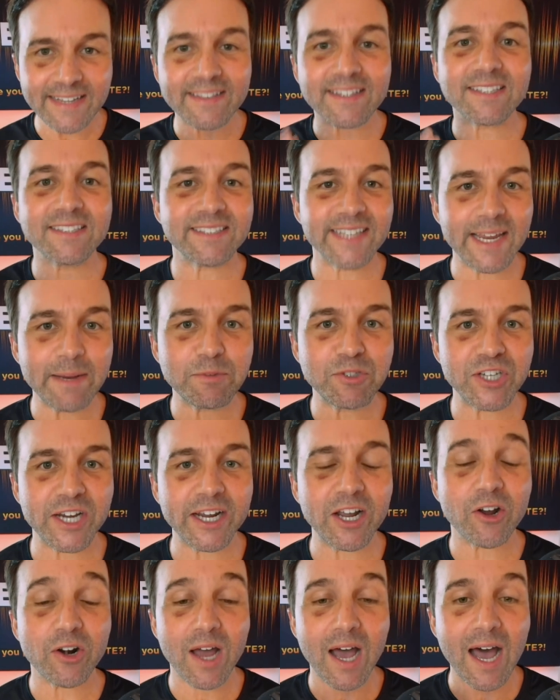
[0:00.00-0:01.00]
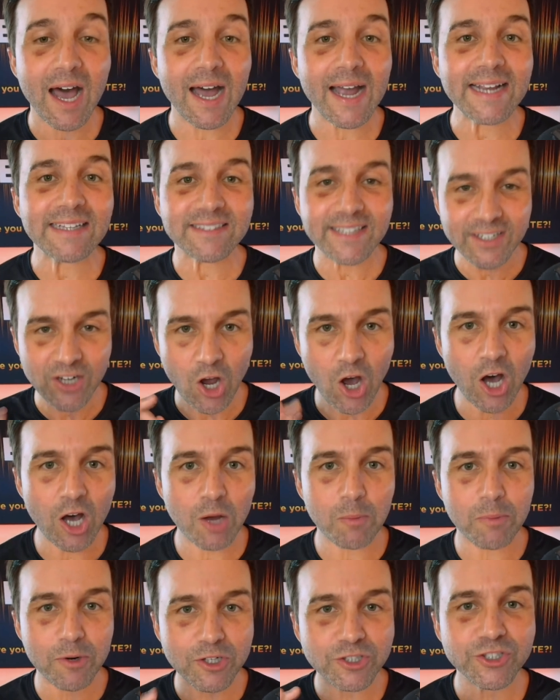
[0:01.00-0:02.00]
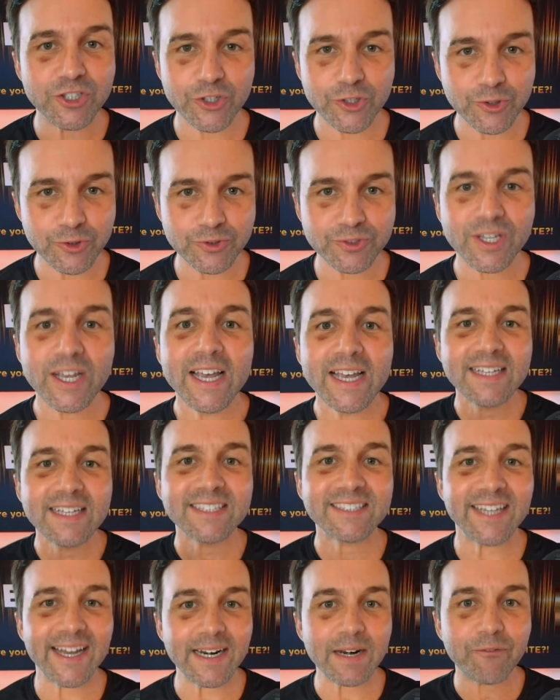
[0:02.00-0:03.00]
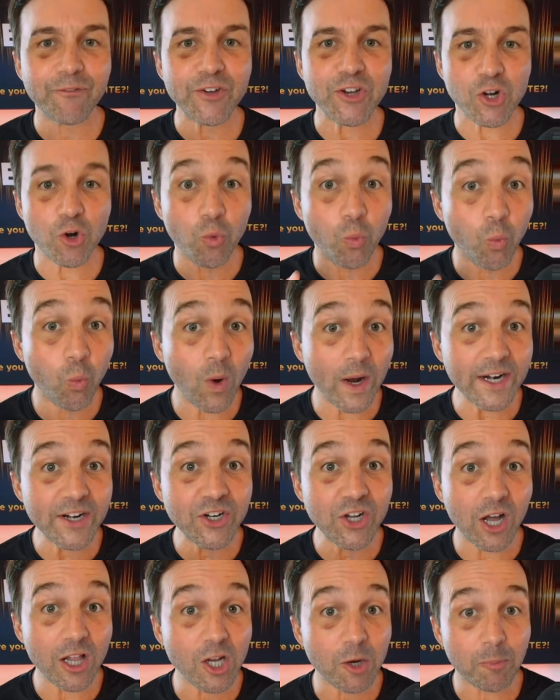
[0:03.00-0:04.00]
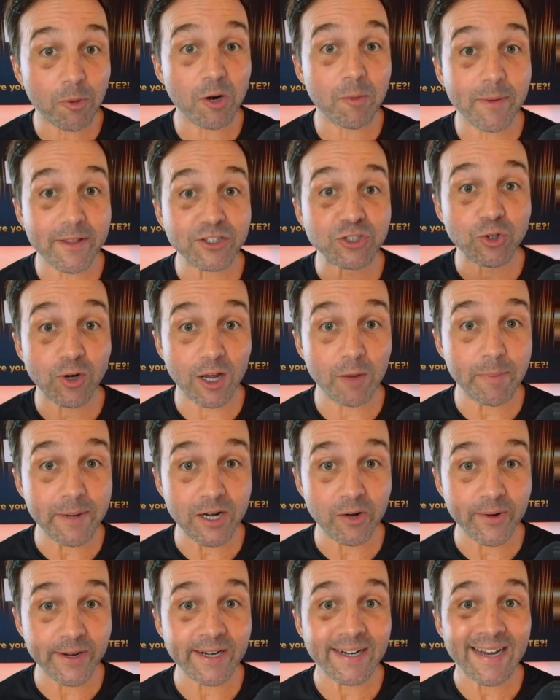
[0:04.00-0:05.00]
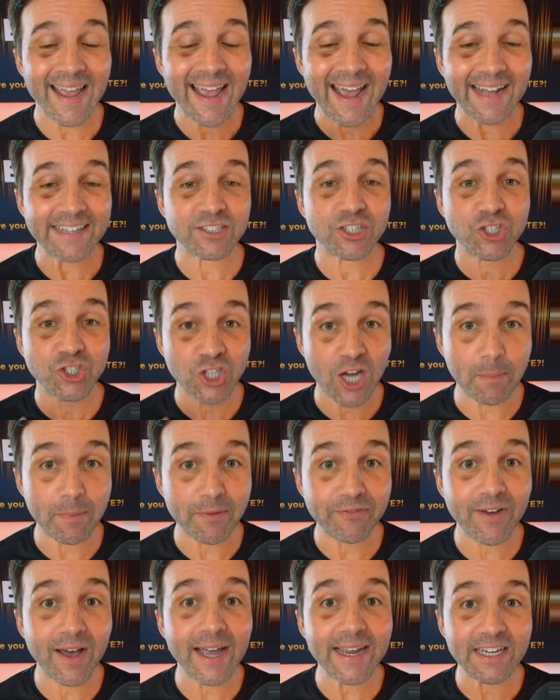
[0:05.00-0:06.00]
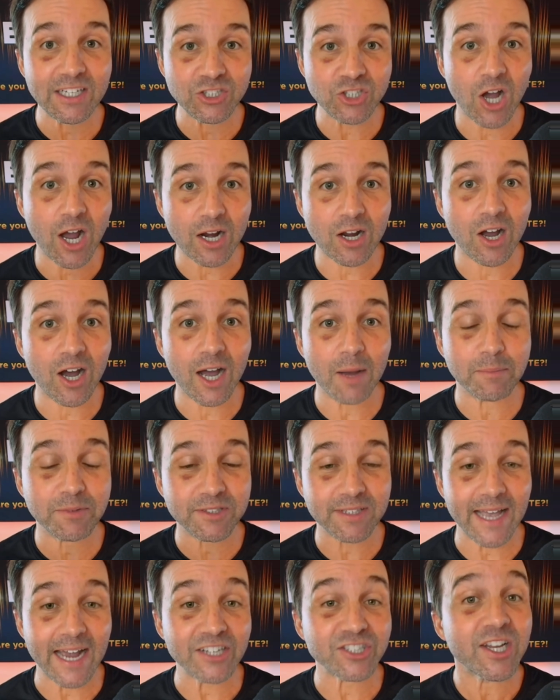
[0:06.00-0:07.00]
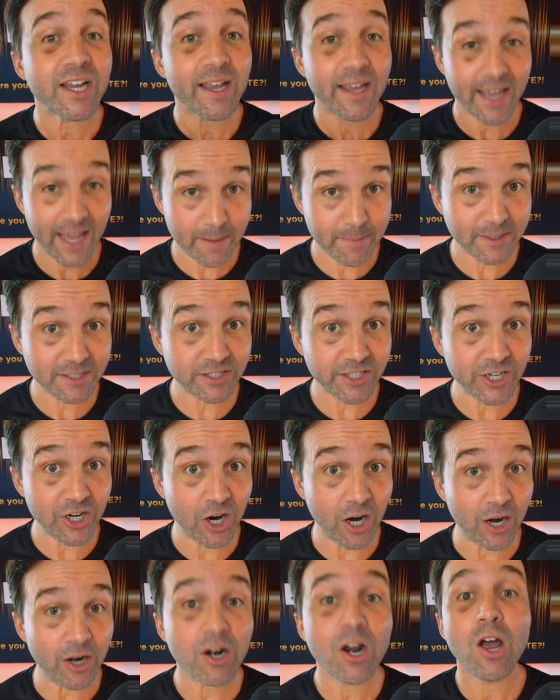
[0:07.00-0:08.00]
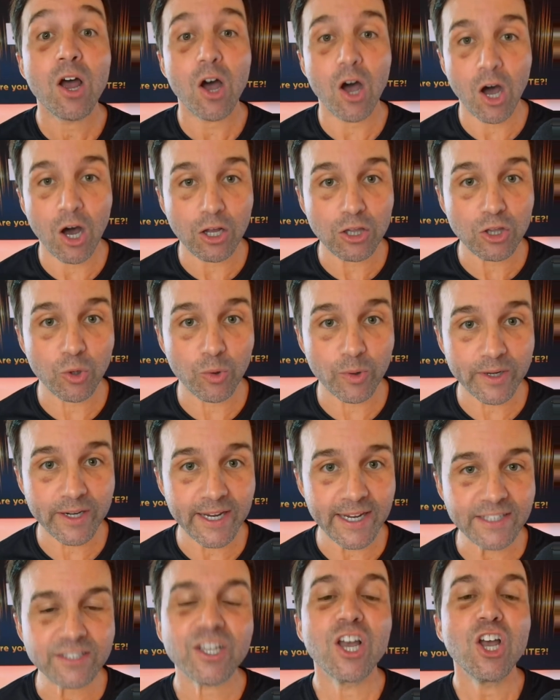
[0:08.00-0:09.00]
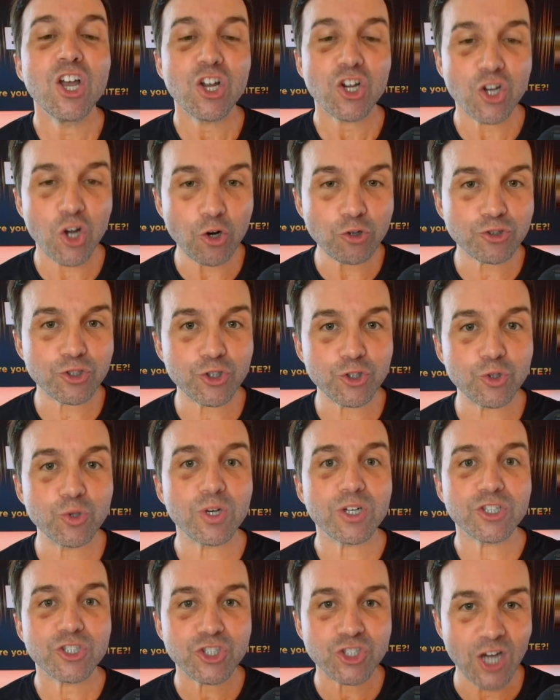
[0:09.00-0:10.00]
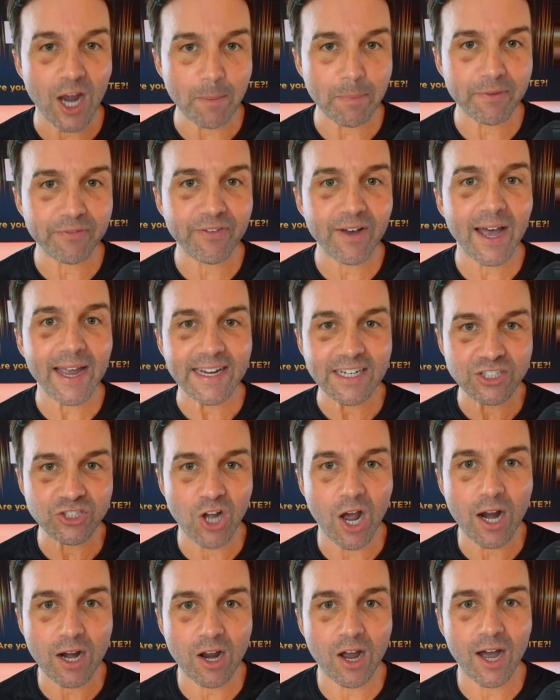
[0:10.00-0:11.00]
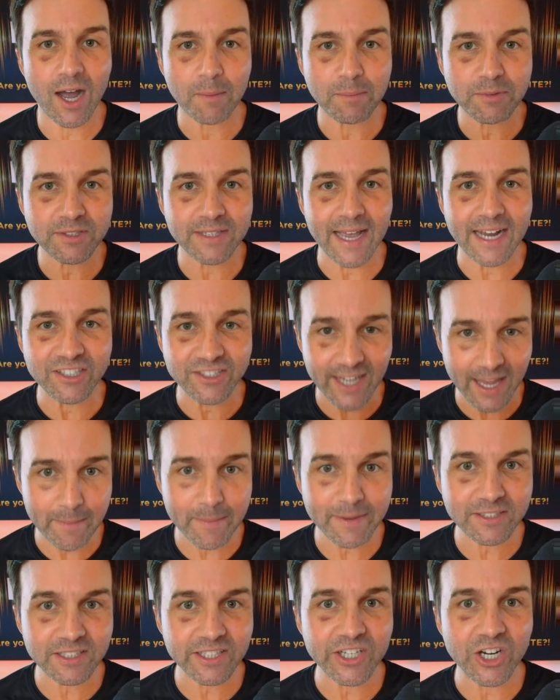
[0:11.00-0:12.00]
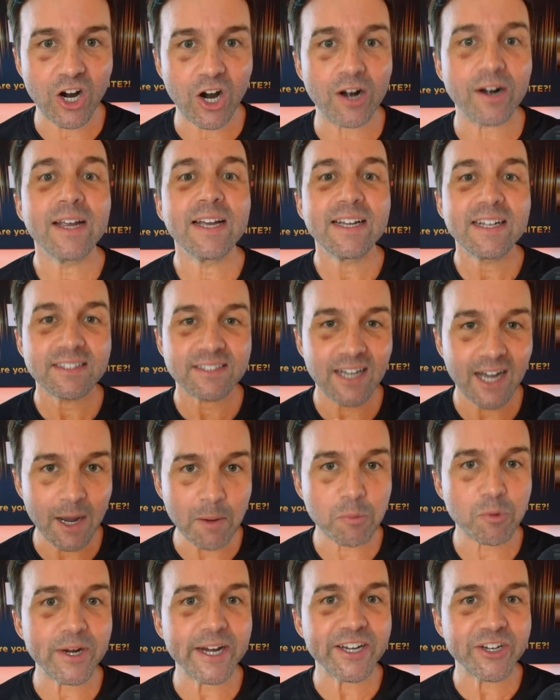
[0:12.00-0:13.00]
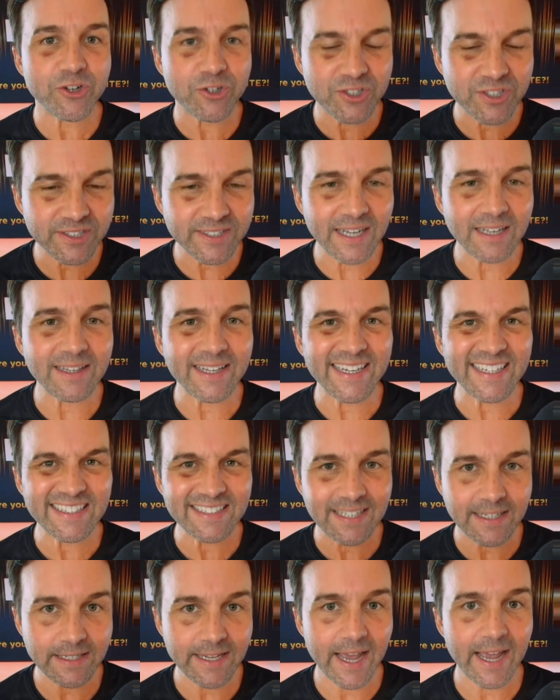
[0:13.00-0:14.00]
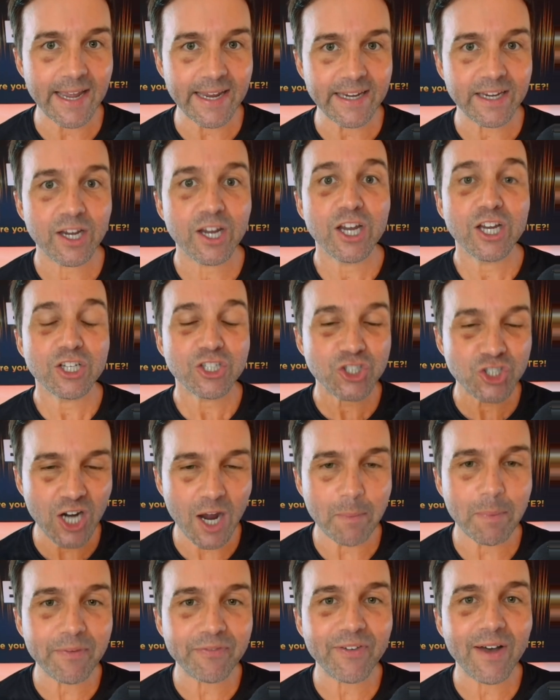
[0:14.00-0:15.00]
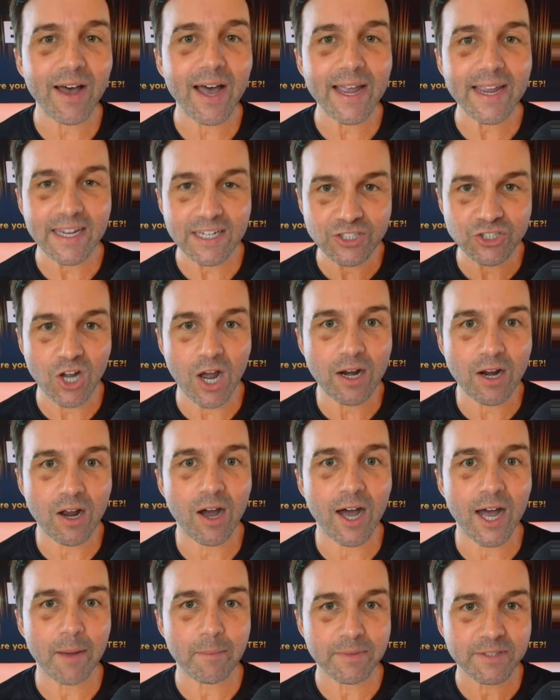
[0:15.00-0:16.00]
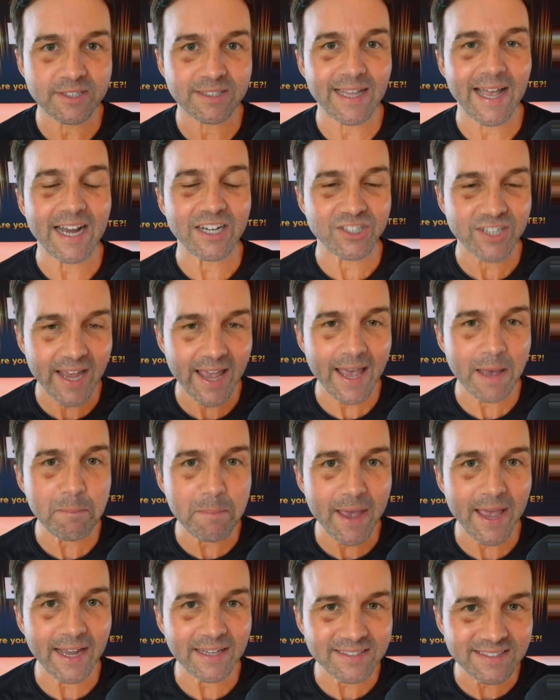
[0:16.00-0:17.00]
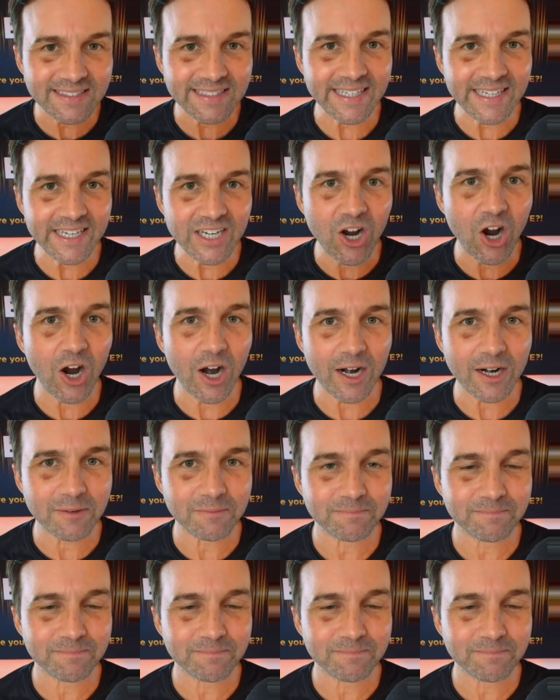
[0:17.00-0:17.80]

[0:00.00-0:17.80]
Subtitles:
the same checkout Heinz and Allbirds use. Sign up for your $1 per month trial period at shopify.com/MSTR, all lowercase. Go to shopify.com/MSTR to upgrade your selling today. Shopify.com/MSTR.